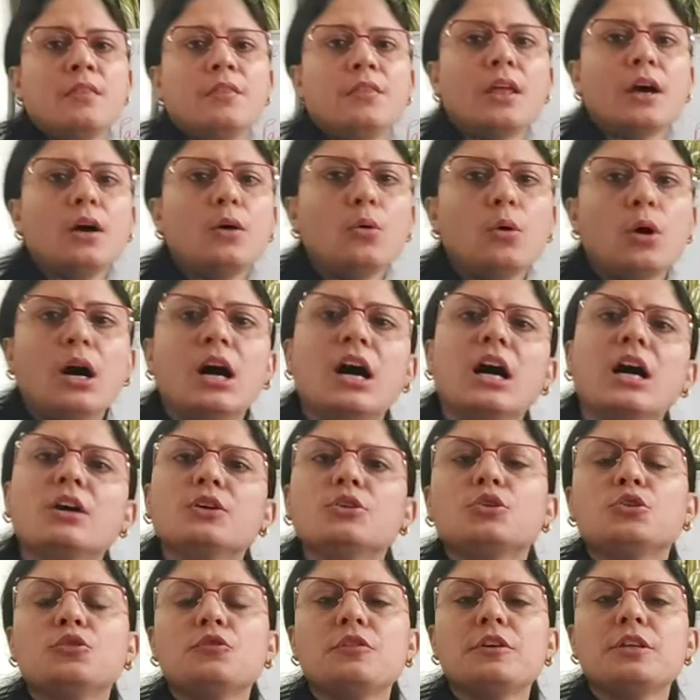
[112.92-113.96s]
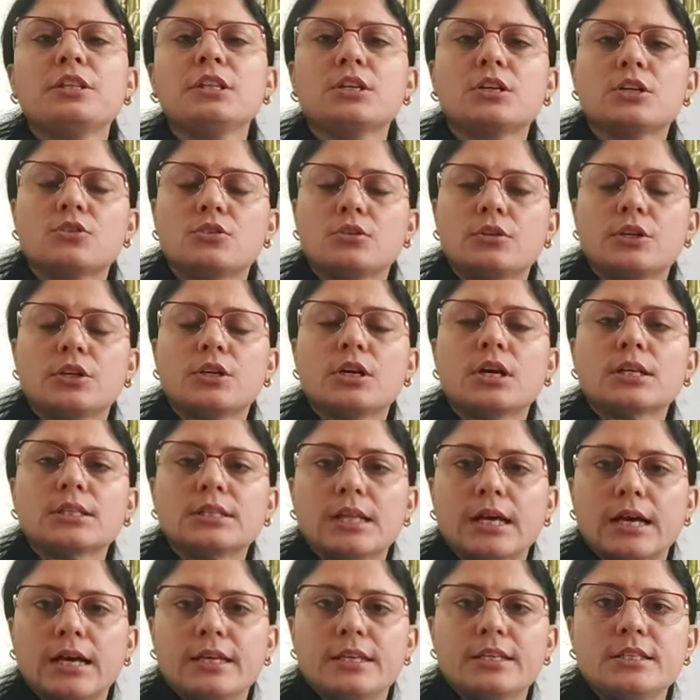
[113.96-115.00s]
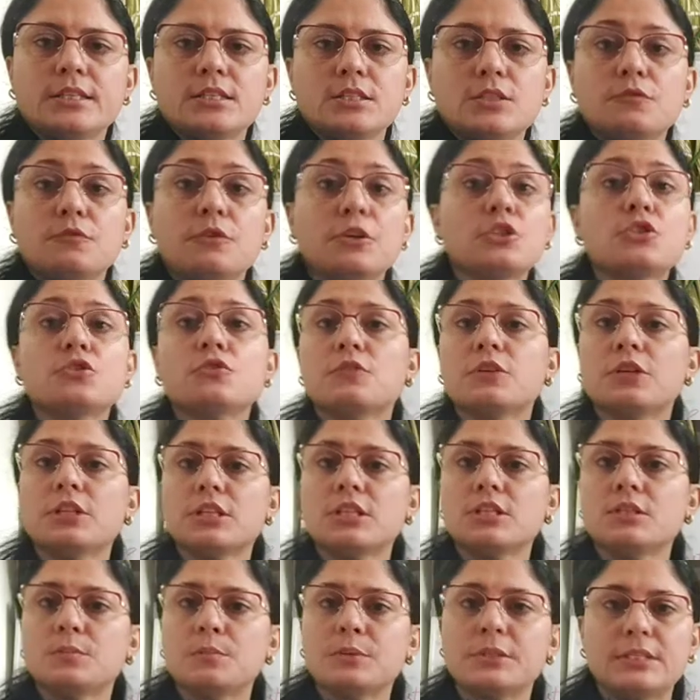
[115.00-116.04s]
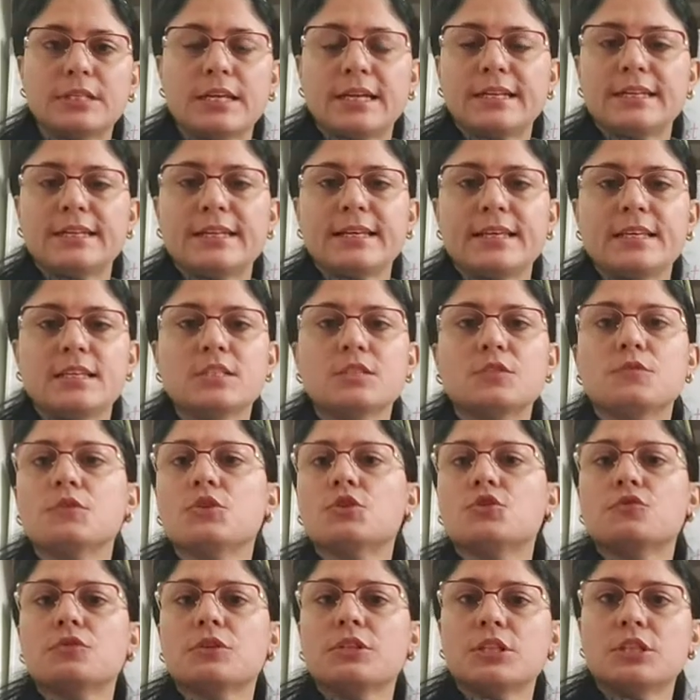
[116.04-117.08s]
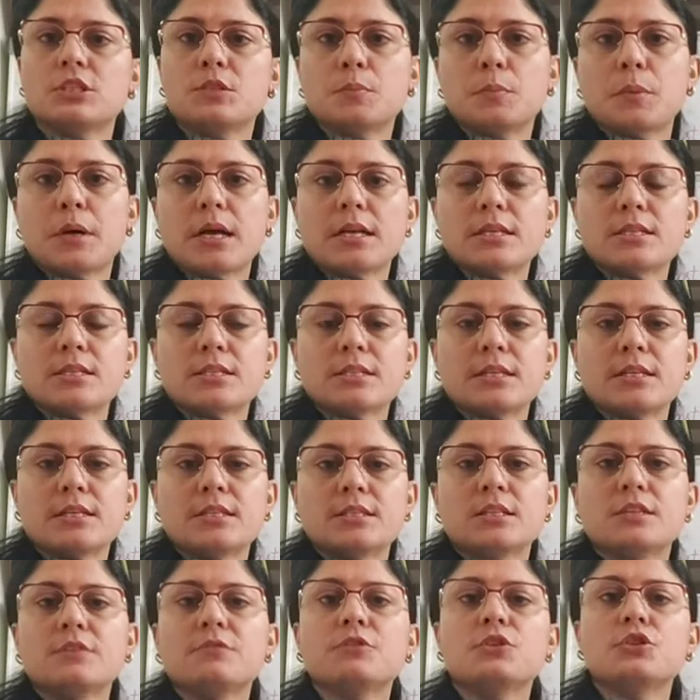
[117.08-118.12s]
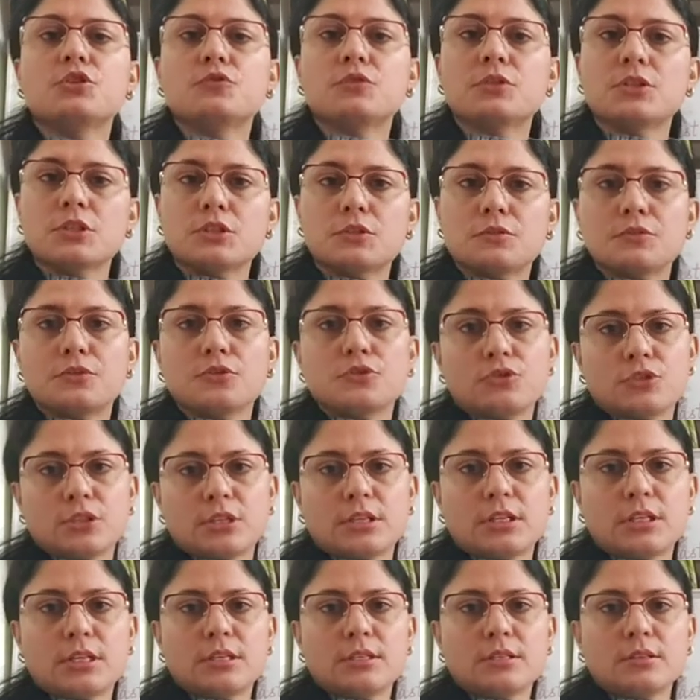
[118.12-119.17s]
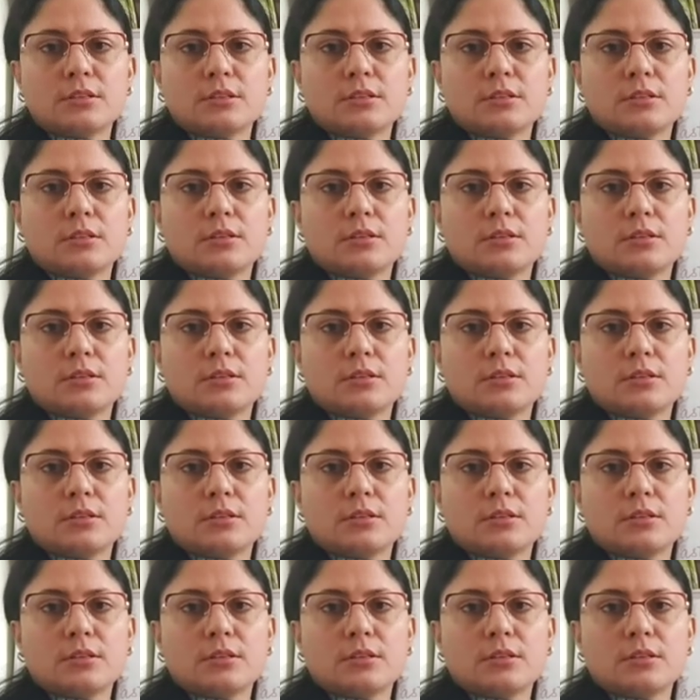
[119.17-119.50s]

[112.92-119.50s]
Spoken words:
Now, how do we recognize which one is present tense, which one is past tense and which one is future tense?